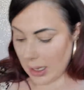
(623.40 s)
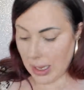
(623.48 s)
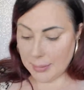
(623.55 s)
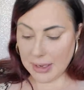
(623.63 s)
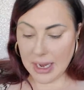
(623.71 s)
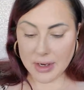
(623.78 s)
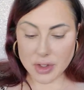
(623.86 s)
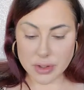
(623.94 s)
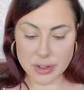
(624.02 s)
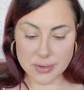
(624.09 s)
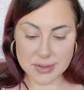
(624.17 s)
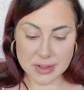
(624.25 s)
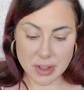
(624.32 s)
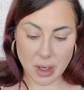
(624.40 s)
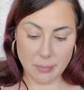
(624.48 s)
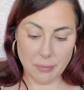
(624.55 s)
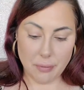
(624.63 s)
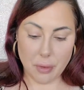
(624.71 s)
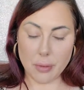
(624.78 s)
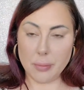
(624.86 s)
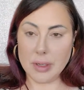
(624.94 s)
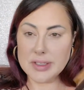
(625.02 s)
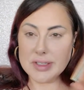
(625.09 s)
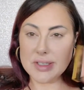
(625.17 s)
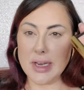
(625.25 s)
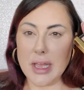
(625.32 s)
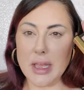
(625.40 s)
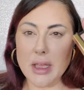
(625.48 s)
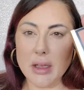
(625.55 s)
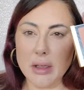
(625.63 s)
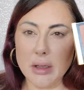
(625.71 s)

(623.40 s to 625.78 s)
I'm going to actually use a Tom Ford one today.